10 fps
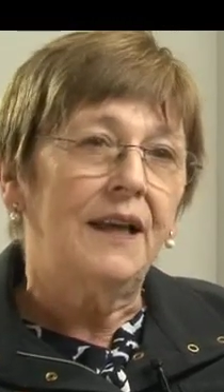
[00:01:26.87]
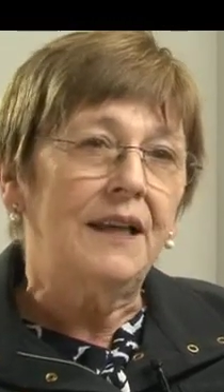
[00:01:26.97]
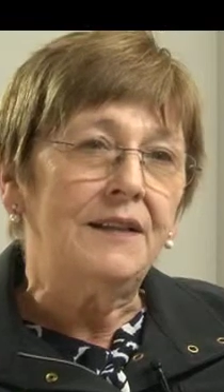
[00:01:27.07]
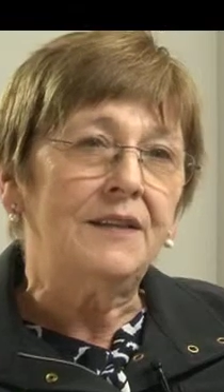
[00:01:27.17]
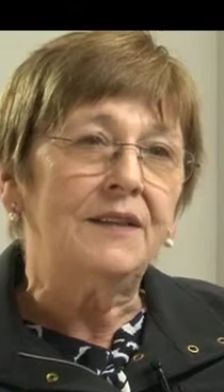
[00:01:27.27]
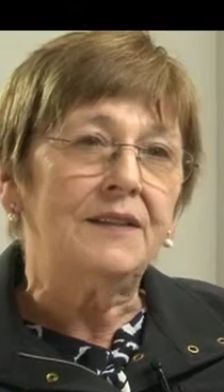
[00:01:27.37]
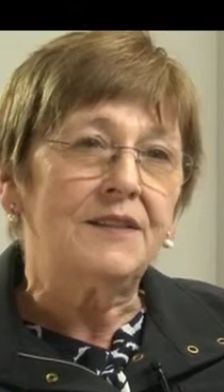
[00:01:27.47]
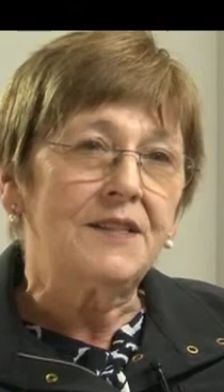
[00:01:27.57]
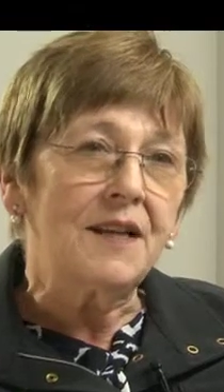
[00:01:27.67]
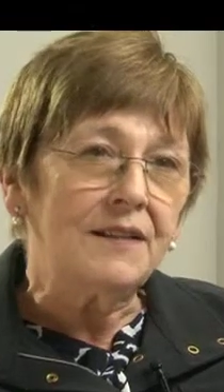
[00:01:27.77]
in
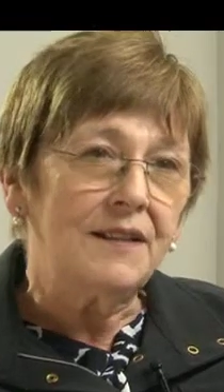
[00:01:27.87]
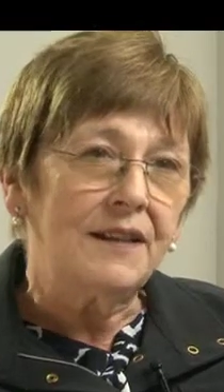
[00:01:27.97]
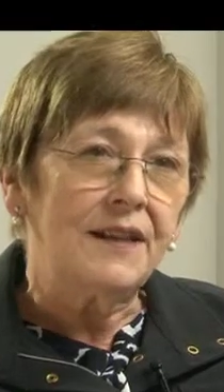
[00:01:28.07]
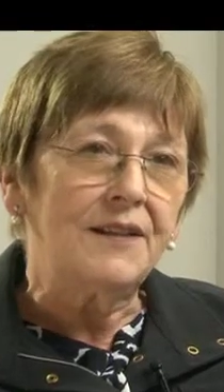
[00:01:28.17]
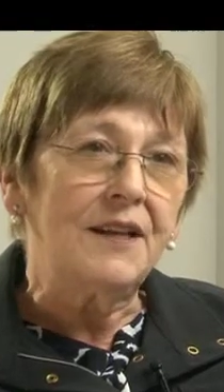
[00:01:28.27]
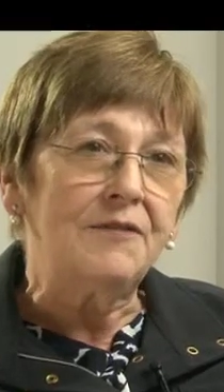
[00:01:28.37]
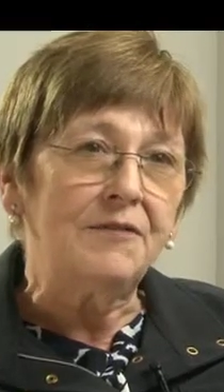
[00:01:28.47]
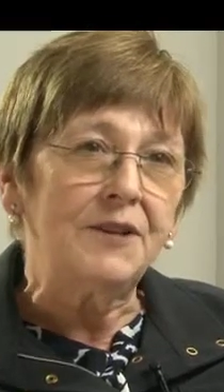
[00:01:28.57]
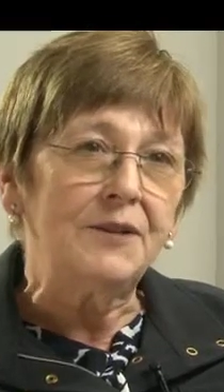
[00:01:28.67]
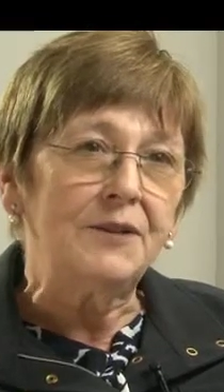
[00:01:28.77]
that suddenly they
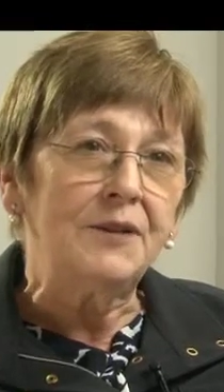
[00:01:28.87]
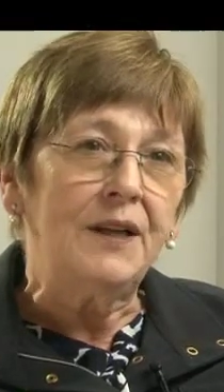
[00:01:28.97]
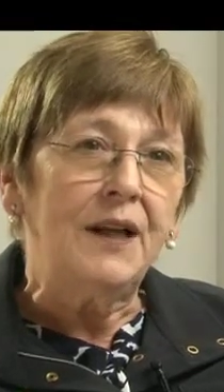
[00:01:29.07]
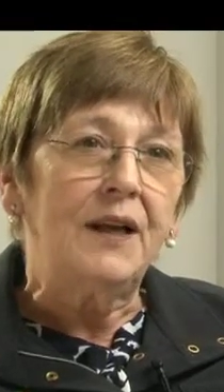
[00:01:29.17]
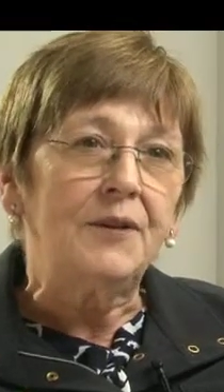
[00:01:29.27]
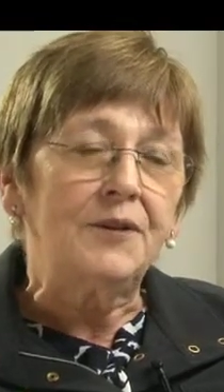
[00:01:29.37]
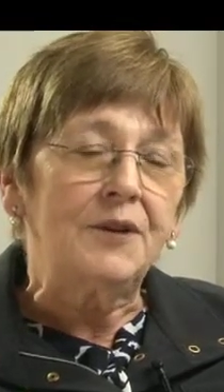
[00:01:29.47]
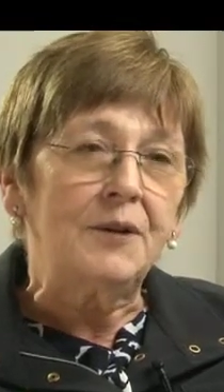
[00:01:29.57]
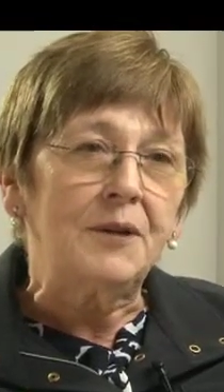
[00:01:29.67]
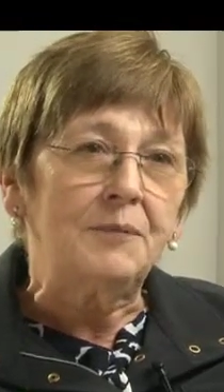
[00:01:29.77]
feel
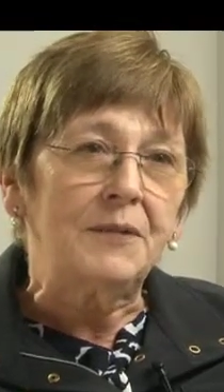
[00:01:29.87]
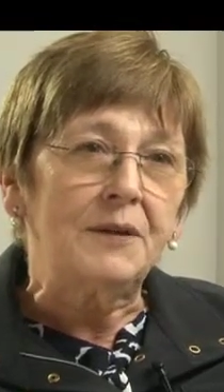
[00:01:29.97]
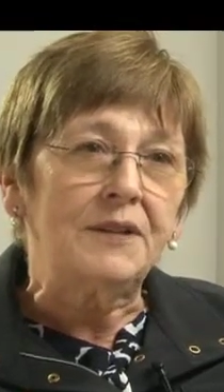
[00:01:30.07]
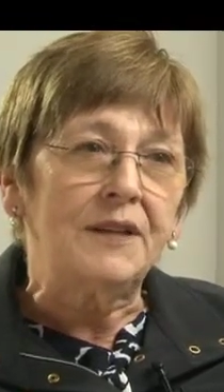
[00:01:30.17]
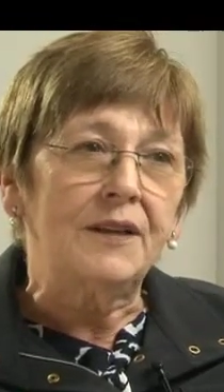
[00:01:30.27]
they're a, a,